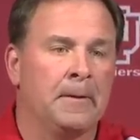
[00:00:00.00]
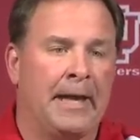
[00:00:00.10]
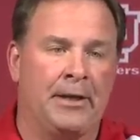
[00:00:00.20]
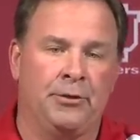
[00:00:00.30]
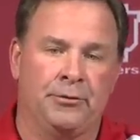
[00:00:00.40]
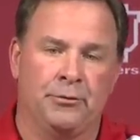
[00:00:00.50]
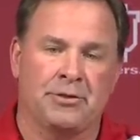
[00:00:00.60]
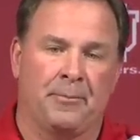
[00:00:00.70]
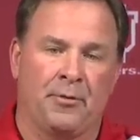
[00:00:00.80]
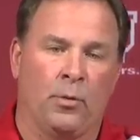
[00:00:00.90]
and you do
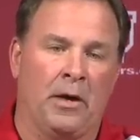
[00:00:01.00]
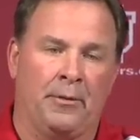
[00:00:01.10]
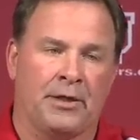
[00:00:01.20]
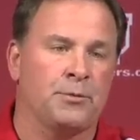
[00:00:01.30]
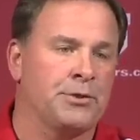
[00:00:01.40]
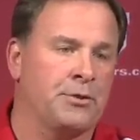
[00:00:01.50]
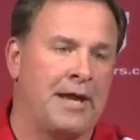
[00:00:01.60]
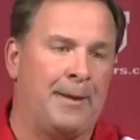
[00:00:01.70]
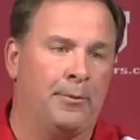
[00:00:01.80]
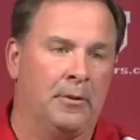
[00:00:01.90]
something well, that's what you're
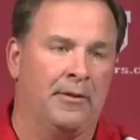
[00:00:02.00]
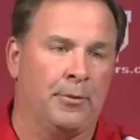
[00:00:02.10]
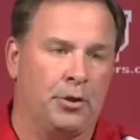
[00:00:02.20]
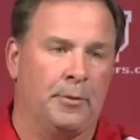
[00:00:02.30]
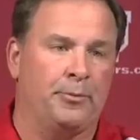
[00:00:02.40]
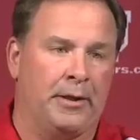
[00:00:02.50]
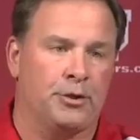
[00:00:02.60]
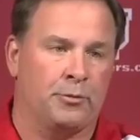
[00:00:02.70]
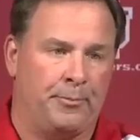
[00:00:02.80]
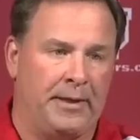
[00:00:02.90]
capable of, but good
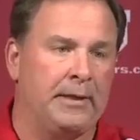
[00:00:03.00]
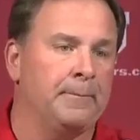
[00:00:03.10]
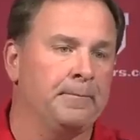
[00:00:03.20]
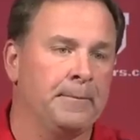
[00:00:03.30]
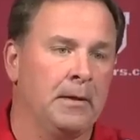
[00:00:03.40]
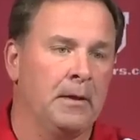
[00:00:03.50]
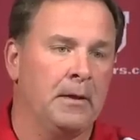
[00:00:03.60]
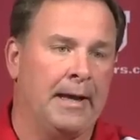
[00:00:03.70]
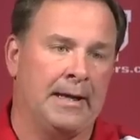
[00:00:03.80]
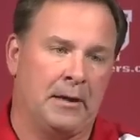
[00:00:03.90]
players repeat it.
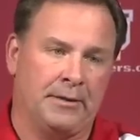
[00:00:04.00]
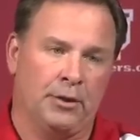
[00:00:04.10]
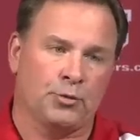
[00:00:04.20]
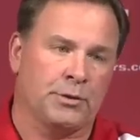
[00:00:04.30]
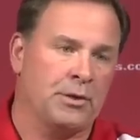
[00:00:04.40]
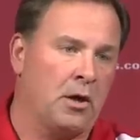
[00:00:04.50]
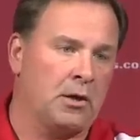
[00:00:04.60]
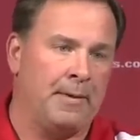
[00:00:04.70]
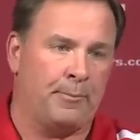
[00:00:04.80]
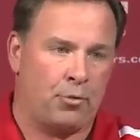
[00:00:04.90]
In our deals, we're
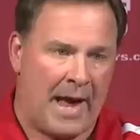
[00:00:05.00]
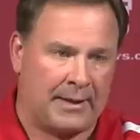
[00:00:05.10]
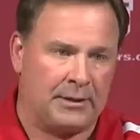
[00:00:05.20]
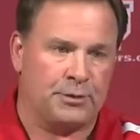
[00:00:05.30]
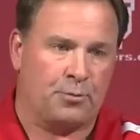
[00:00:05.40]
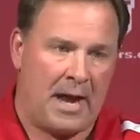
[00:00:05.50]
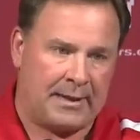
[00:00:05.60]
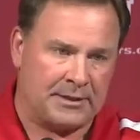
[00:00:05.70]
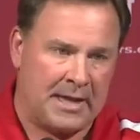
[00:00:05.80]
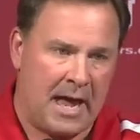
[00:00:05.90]
talking about practice,
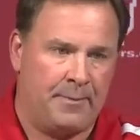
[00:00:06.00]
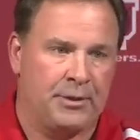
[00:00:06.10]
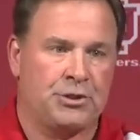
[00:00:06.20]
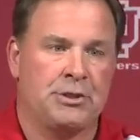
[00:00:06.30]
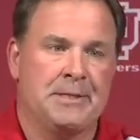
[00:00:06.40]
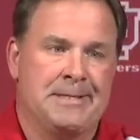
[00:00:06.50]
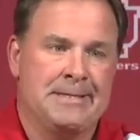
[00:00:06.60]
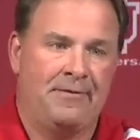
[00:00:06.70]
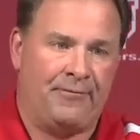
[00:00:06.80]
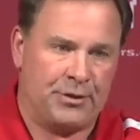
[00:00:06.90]
practice habits,
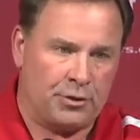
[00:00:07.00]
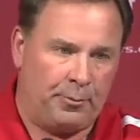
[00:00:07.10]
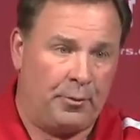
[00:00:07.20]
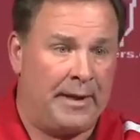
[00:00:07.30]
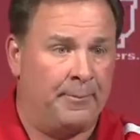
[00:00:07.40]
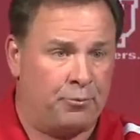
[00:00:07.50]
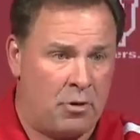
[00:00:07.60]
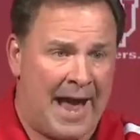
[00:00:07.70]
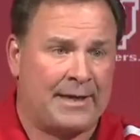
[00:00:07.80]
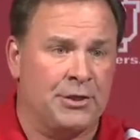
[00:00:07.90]
physical playing.
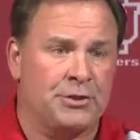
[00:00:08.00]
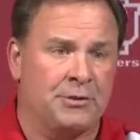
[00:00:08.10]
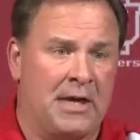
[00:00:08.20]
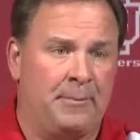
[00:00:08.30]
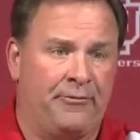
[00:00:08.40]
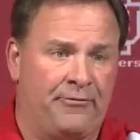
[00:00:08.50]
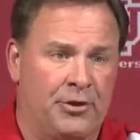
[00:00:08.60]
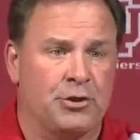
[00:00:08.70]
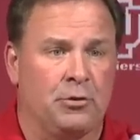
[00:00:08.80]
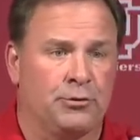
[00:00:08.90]
practice. You got to be
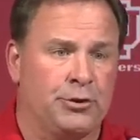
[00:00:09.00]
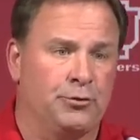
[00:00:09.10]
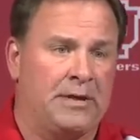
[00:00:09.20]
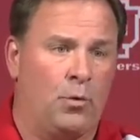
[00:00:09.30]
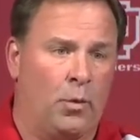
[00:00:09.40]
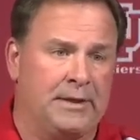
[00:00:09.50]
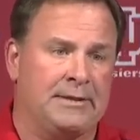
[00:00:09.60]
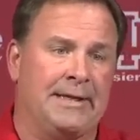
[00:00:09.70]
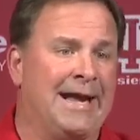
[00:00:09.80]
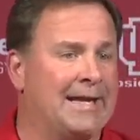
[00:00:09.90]
physical Tuesday,
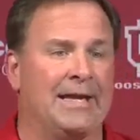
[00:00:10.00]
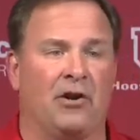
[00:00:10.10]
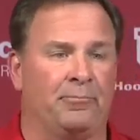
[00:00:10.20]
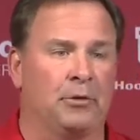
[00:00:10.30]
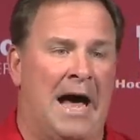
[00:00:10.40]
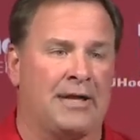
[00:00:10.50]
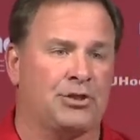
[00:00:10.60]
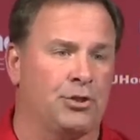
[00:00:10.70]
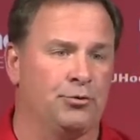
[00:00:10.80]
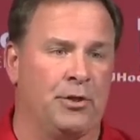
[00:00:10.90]
Wednesday. You got to get off blocks
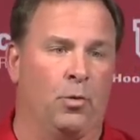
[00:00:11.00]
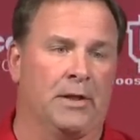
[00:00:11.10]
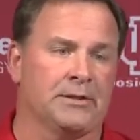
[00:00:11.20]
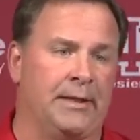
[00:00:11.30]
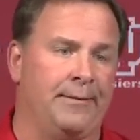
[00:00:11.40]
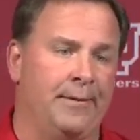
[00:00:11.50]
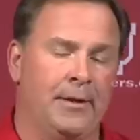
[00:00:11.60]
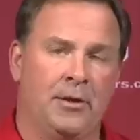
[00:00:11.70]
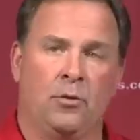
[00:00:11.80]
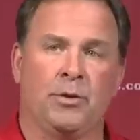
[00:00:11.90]
Tuesday, Wednesday.
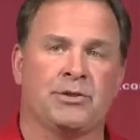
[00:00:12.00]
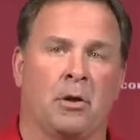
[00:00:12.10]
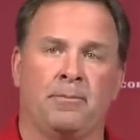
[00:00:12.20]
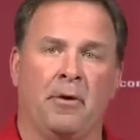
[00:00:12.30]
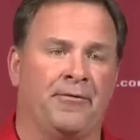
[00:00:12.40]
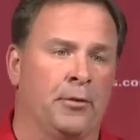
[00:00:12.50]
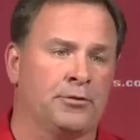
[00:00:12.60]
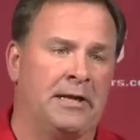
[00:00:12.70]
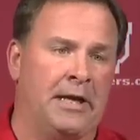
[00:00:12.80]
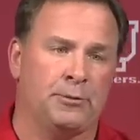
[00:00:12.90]
We start both of
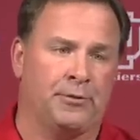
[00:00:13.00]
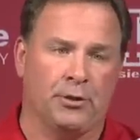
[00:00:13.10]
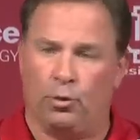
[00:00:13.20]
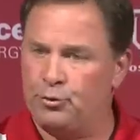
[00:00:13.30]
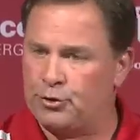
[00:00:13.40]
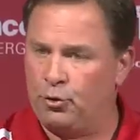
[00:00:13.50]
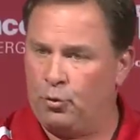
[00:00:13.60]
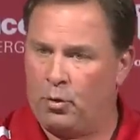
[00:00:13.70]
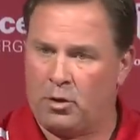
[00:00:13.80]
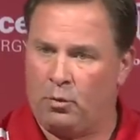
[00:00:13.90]
those days with an old school
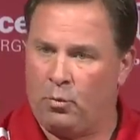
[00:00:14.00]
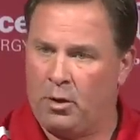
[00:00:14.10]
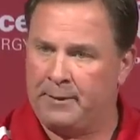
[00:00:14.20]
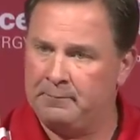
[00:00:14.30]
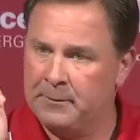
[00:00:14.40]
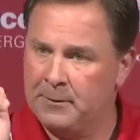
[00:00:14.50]
one on one,